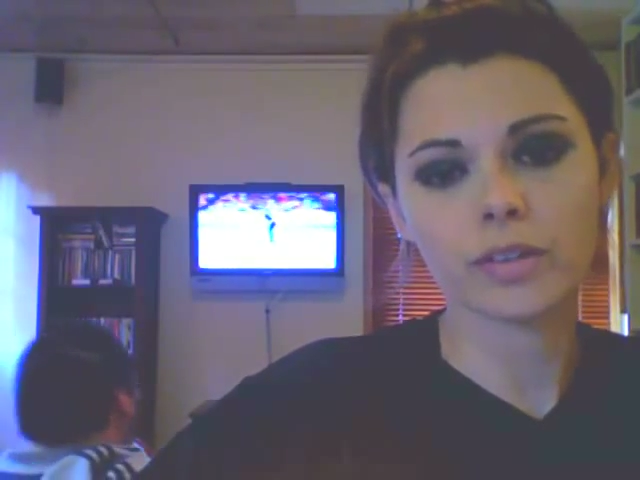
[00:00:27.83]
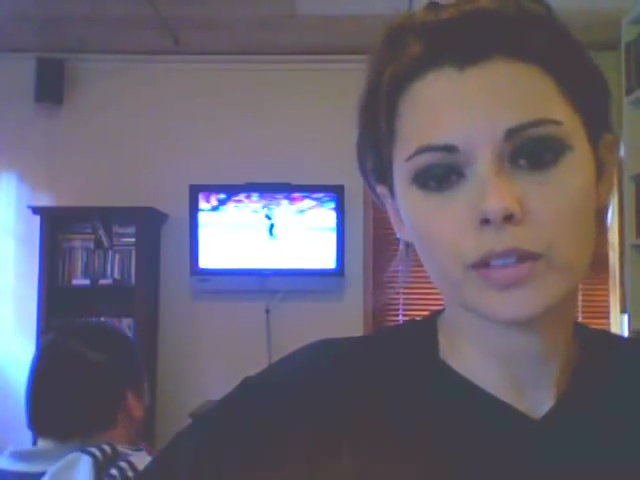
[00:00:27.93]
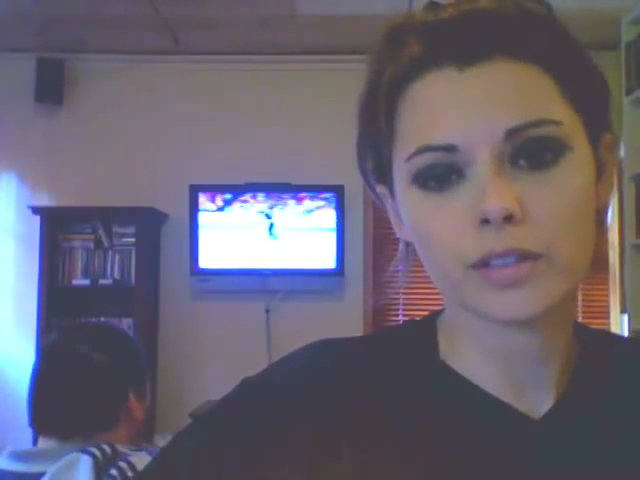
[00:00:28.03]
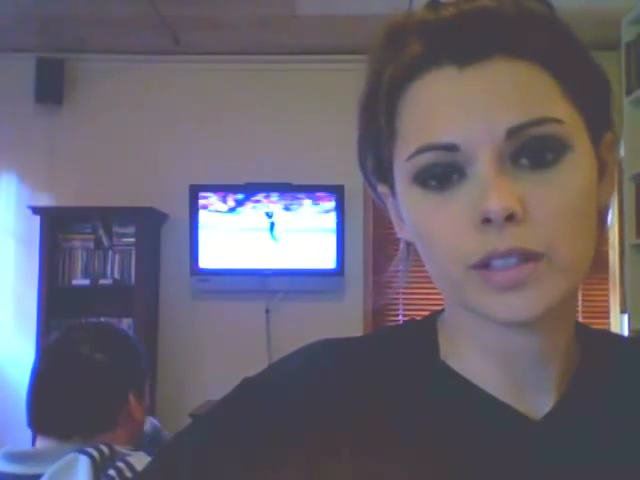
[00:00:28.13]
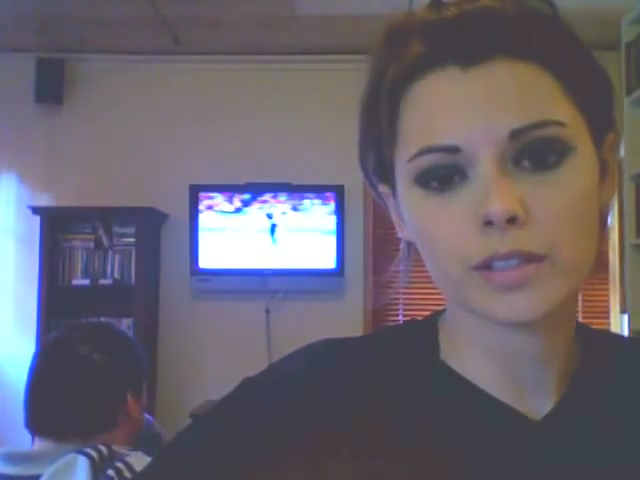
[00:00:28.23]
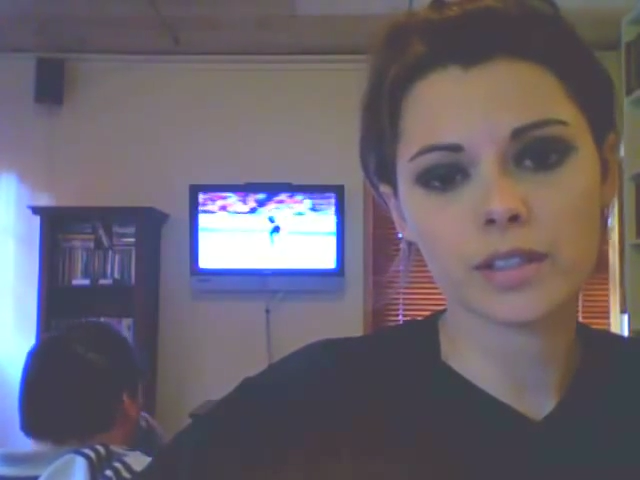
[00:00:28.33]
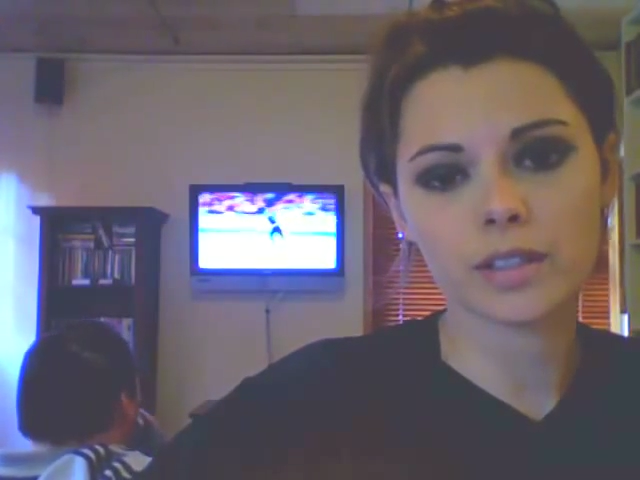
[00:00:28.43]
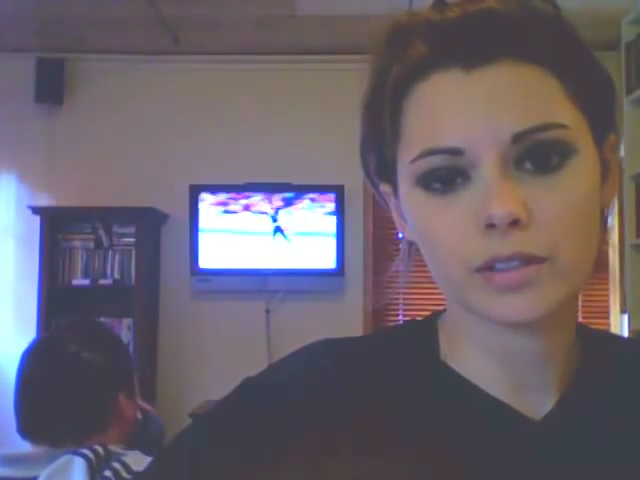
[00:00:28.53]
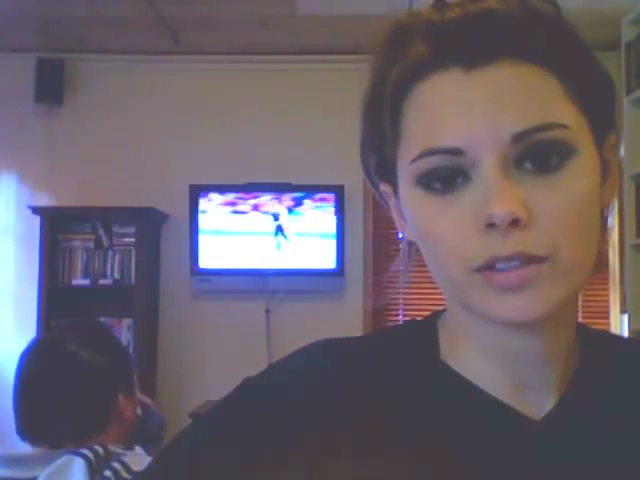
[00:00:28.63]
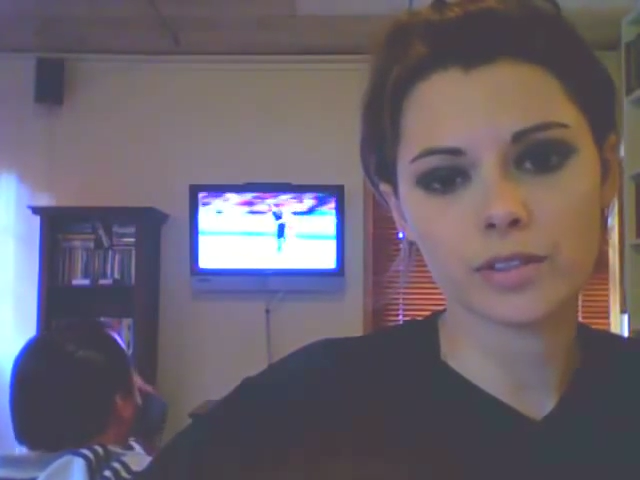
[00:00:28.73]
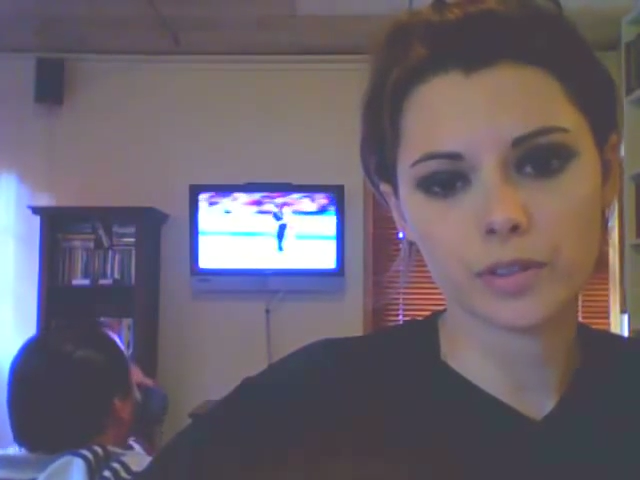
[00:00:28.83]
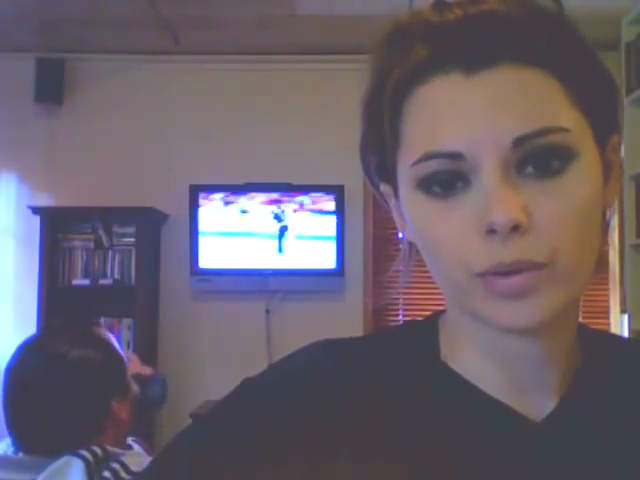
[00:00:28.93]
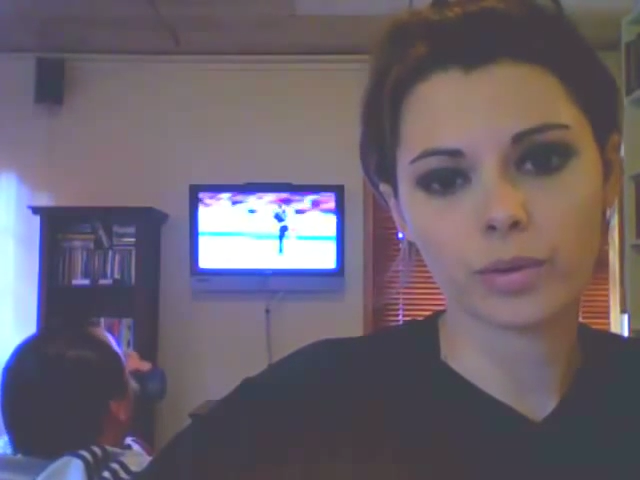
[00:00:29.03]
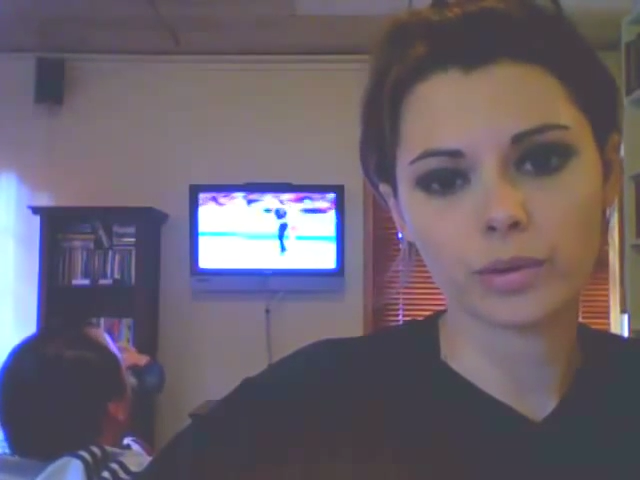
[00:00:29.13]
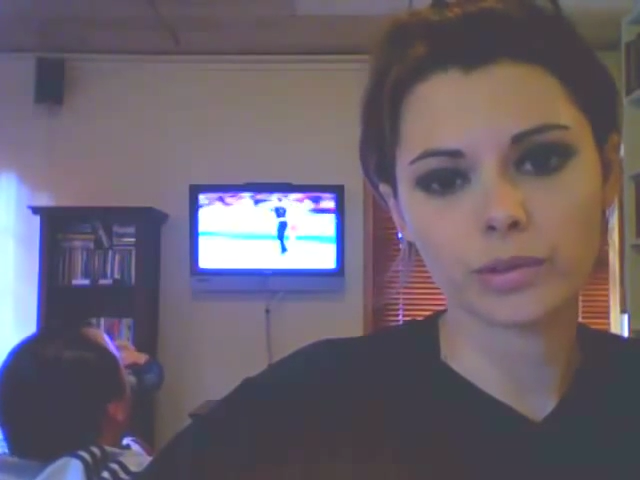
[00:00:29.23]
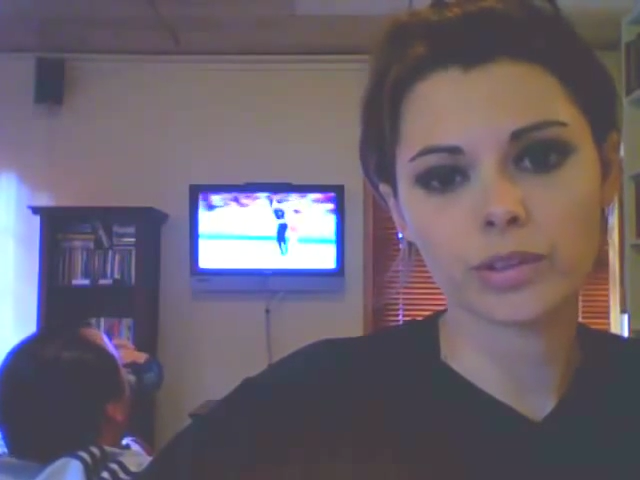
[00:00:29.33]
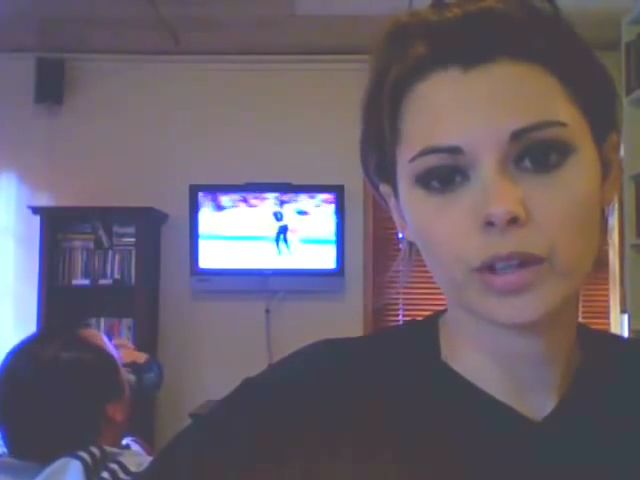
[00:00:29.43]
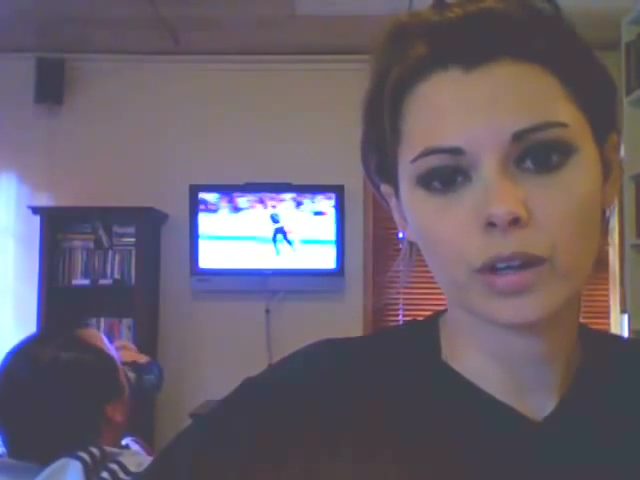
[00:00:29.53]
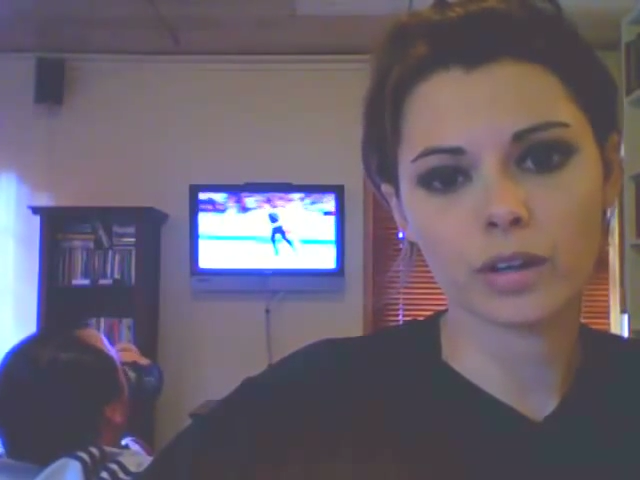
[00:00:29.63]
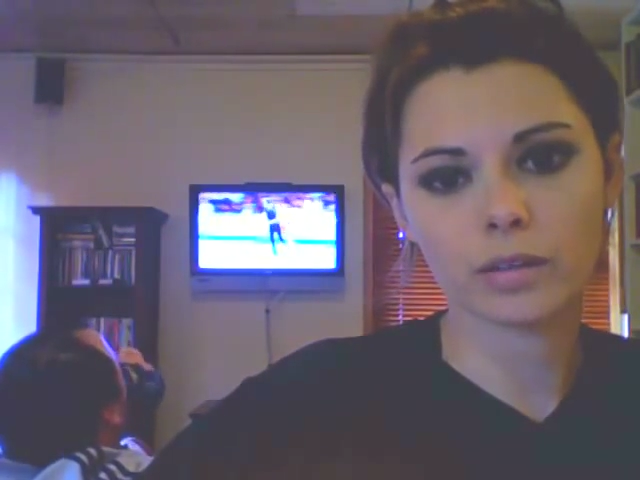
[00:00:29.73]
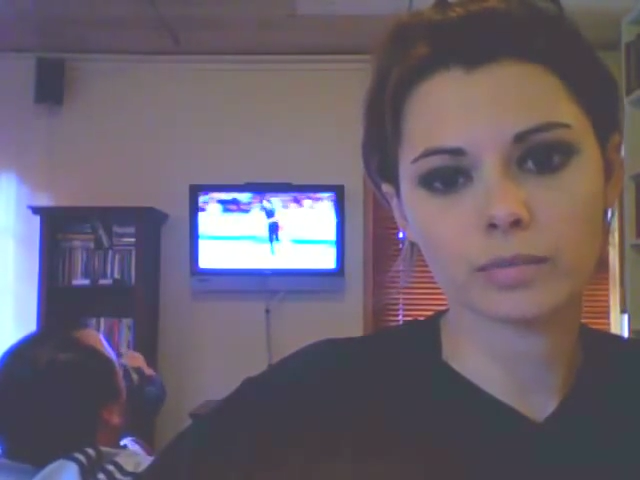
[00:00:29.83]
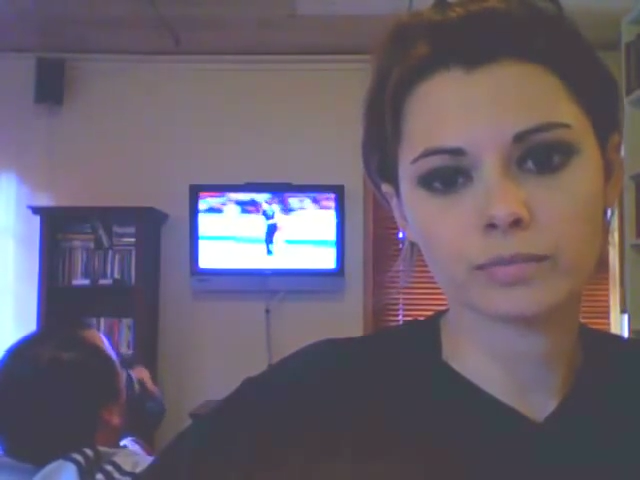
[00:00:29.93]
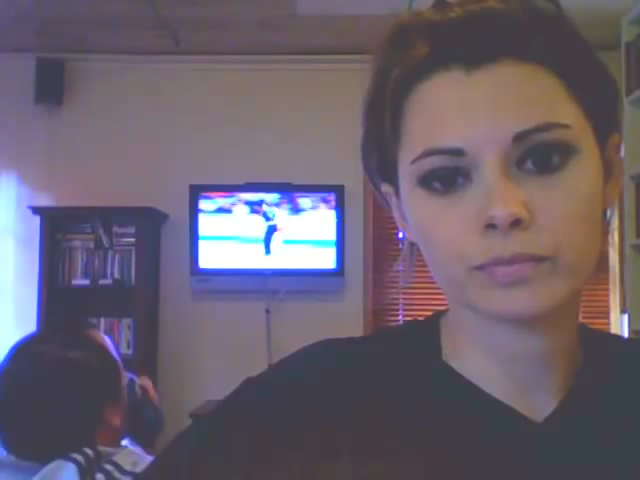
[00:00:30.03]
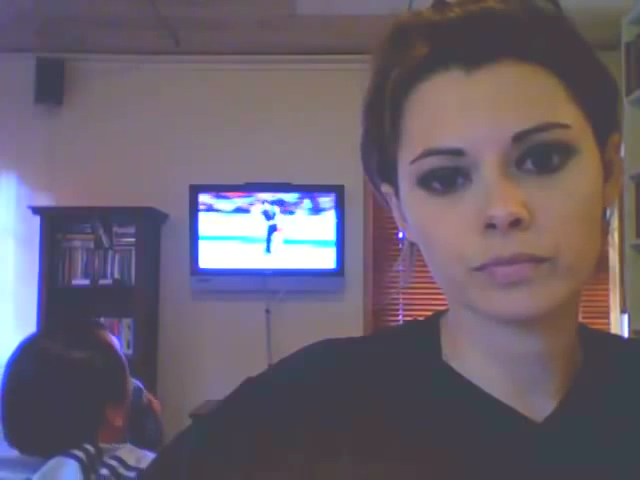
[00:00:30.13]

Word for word: 16 years old, um,